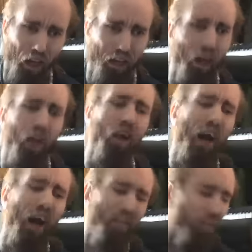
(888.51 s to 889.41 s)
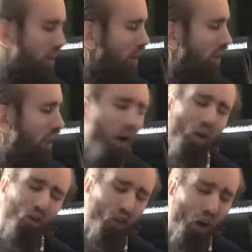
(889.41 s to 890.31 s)
And the other half,
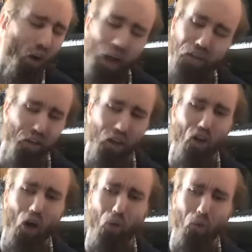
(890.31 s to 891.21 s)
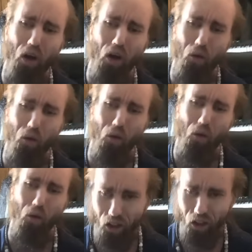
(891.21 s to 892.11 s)
y'all are so lazy and don't want to
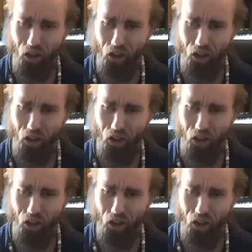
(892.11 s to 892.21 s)
work